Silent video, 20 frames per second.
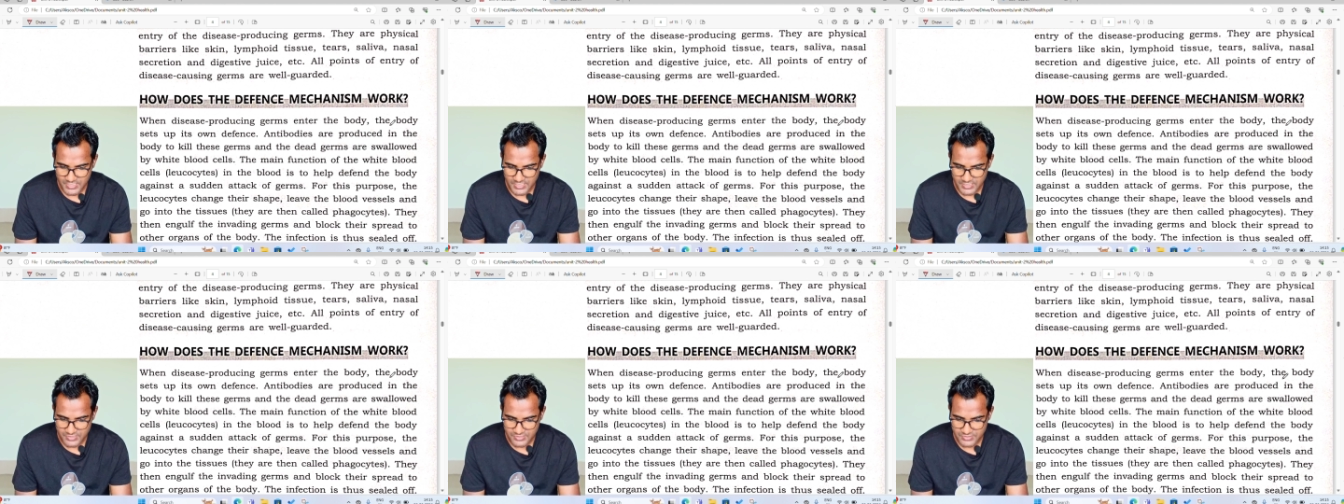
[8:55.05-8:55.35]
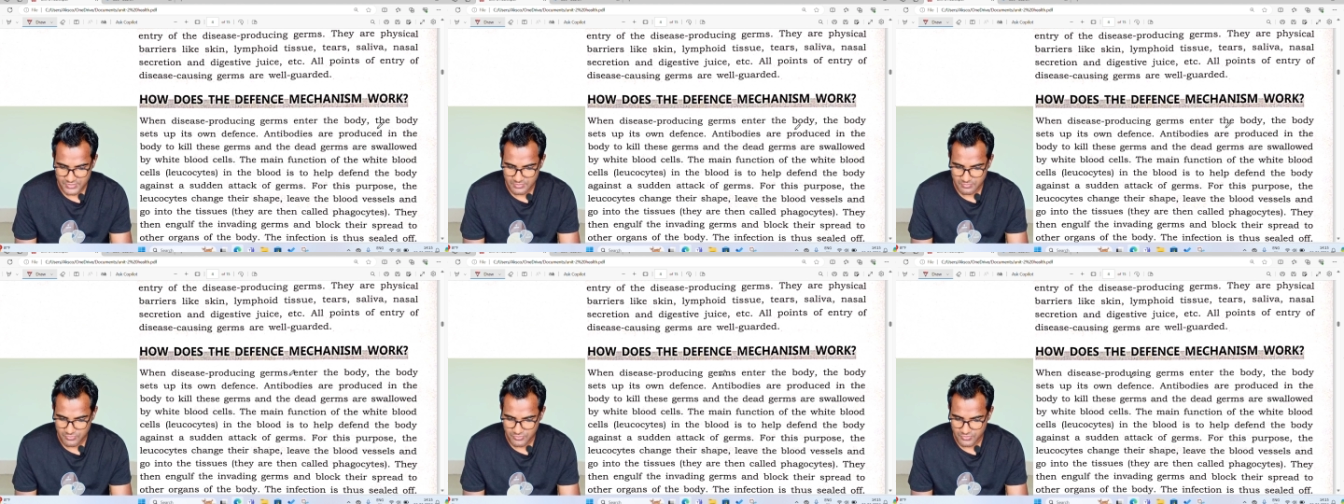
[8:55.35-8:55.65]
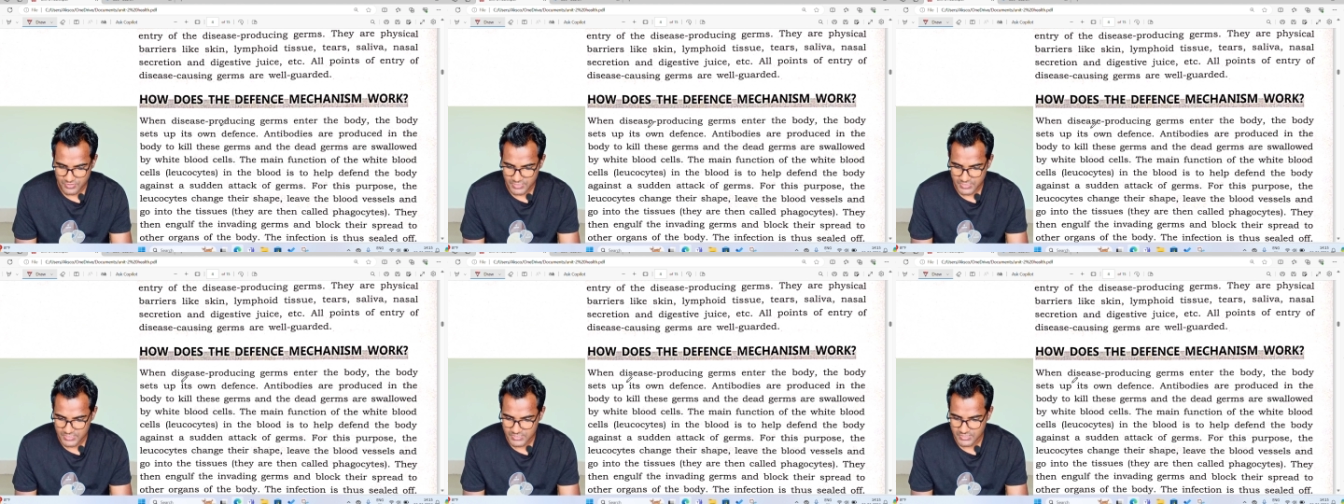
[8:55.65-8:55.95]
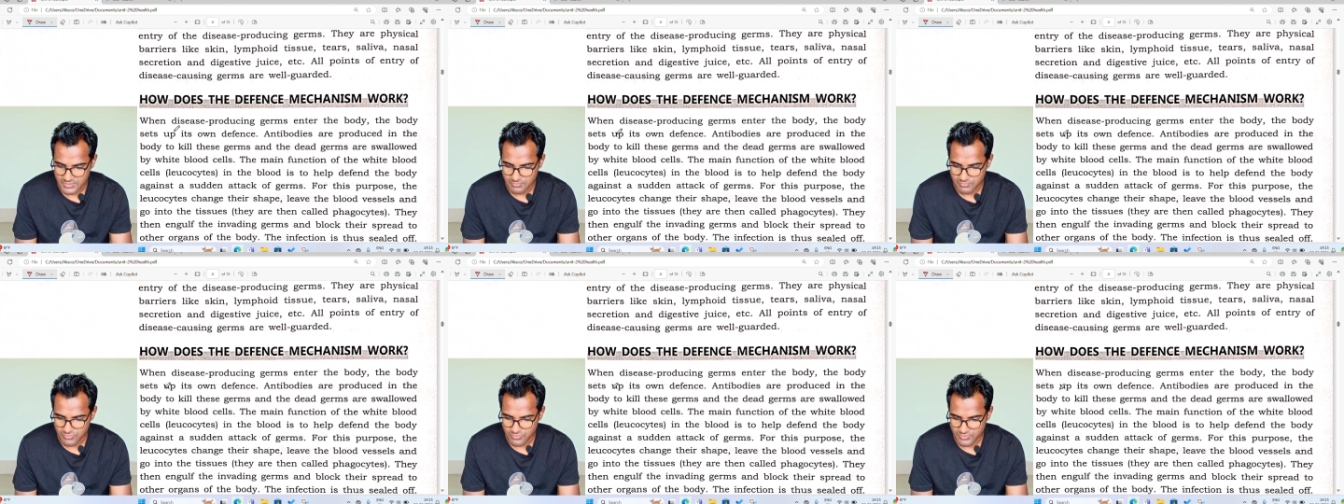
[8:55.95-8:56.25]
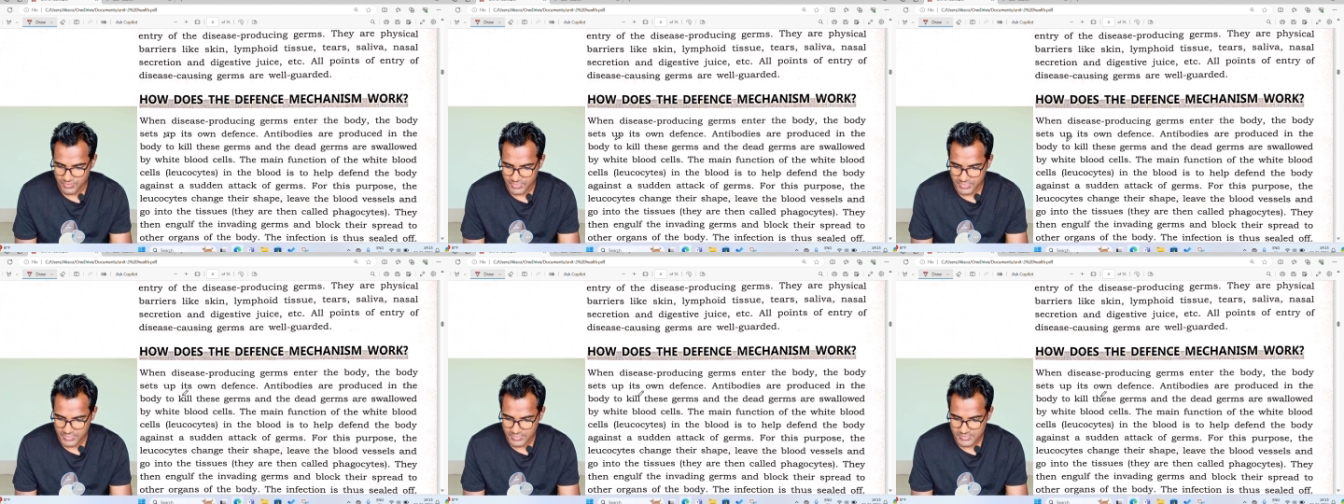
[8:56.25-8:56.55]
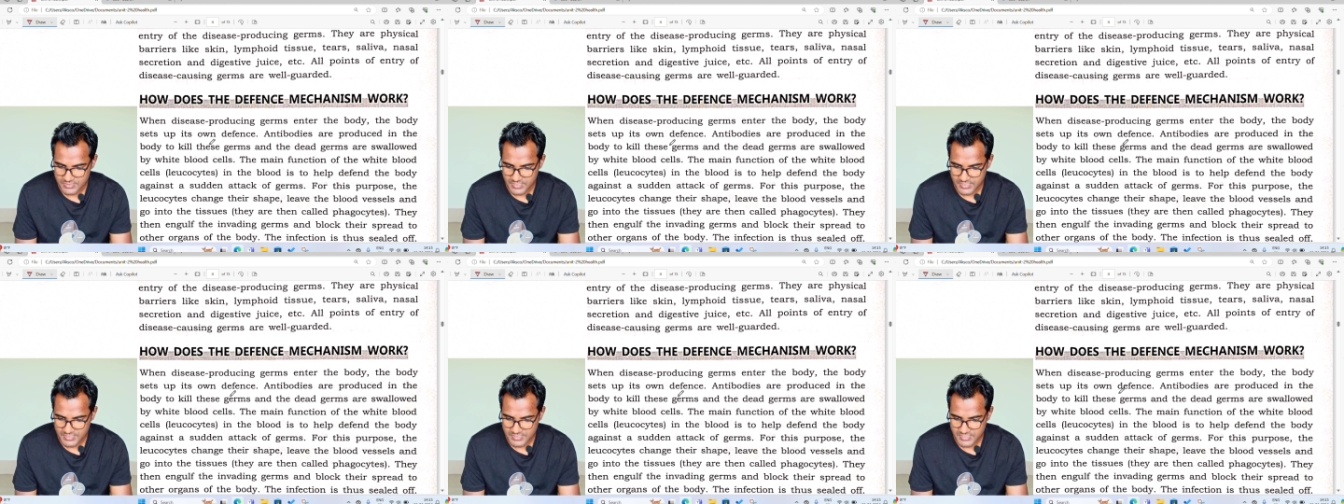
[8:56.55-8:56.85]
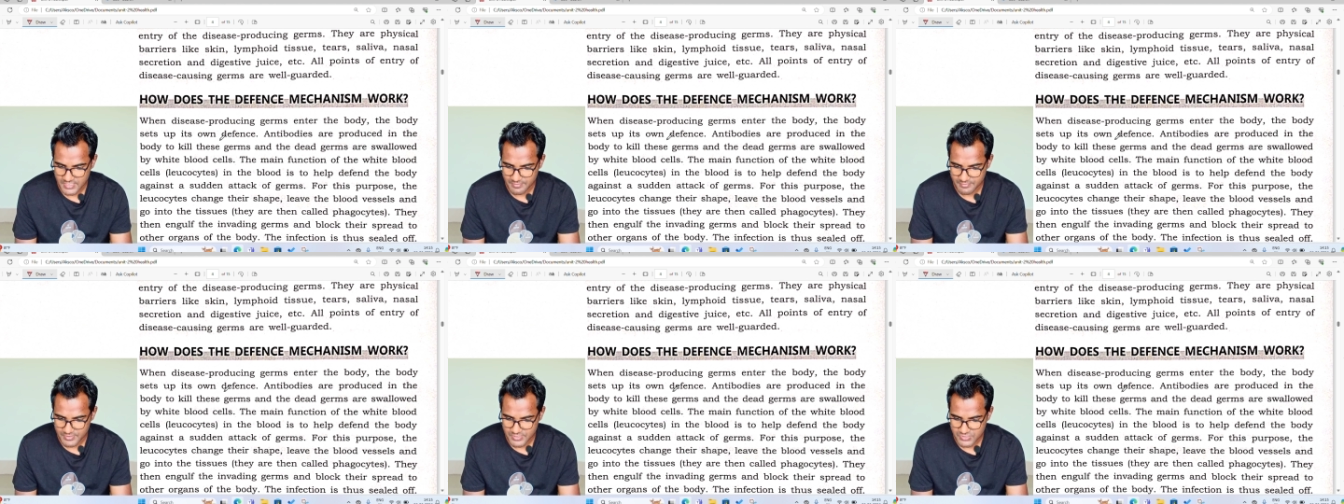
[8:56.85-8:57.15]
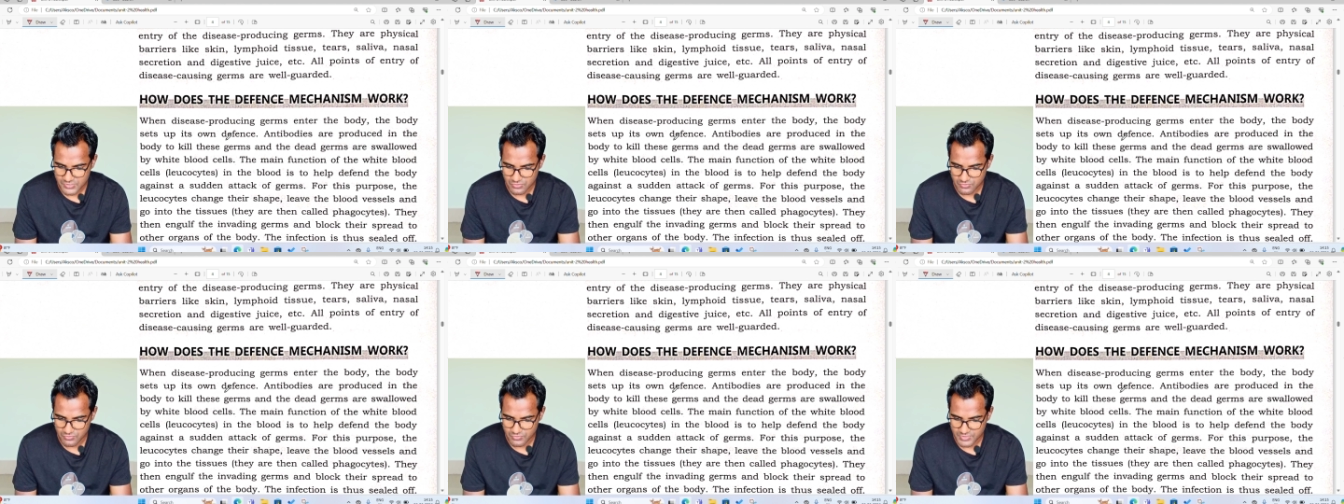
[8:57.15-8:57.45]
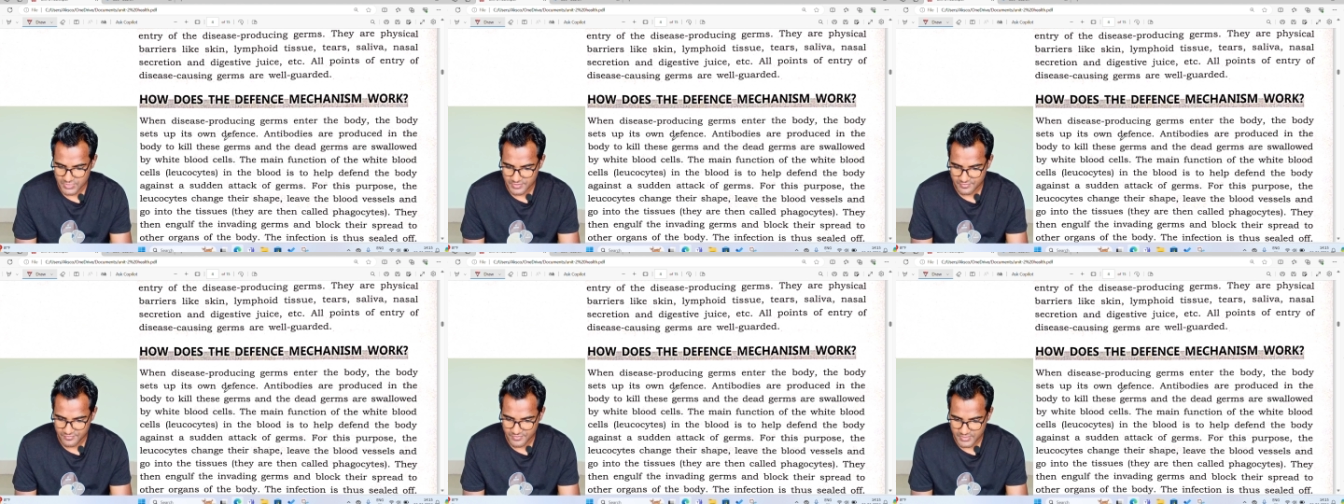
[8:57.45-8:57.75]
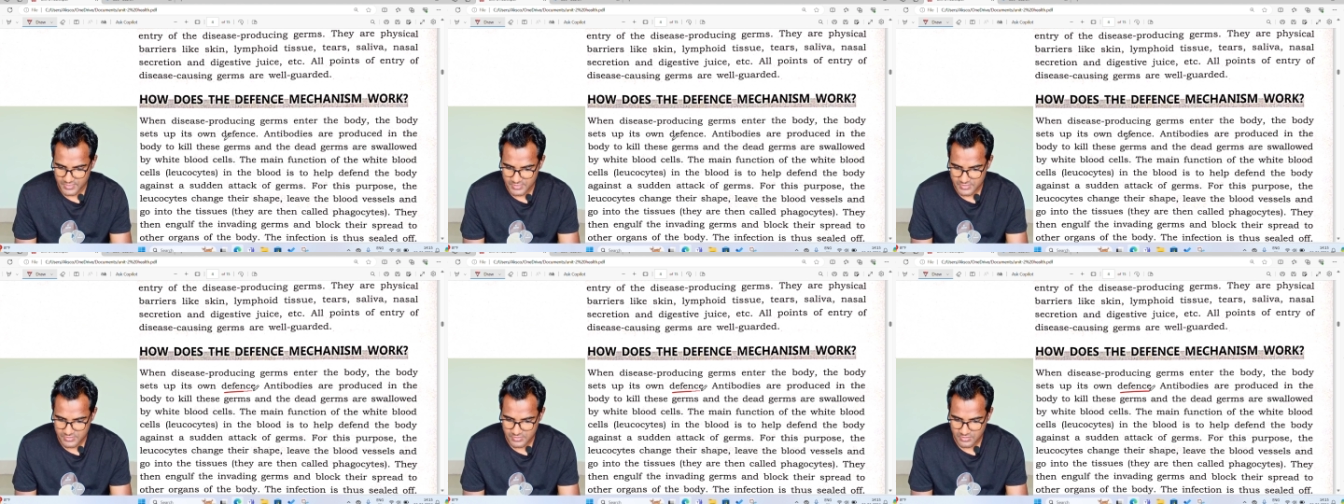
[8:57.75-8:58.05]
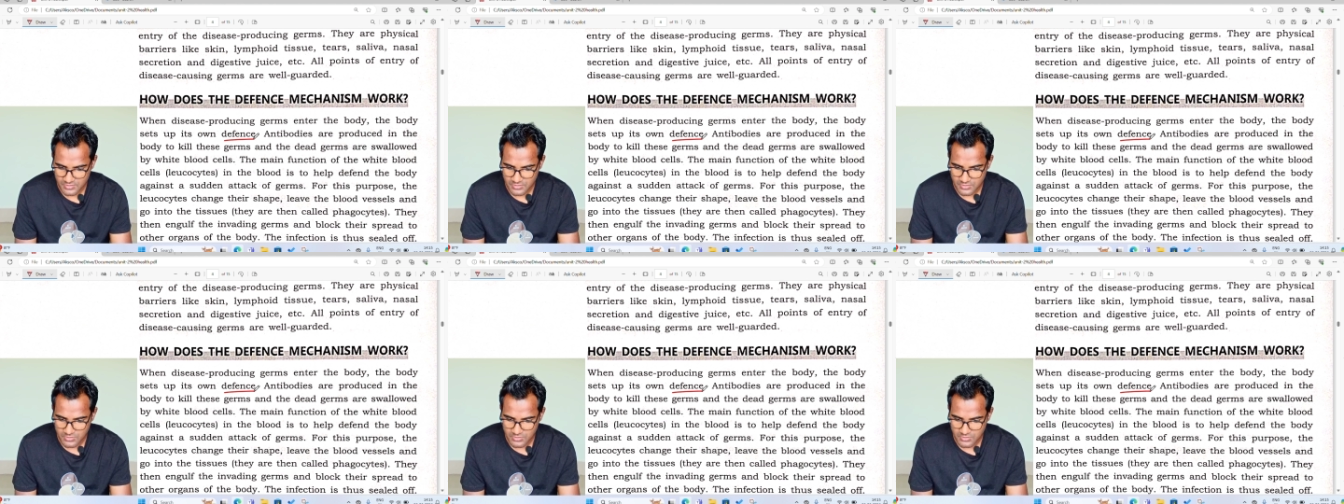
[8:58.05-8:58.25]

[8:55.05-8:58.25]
enter the body sets up its own defense.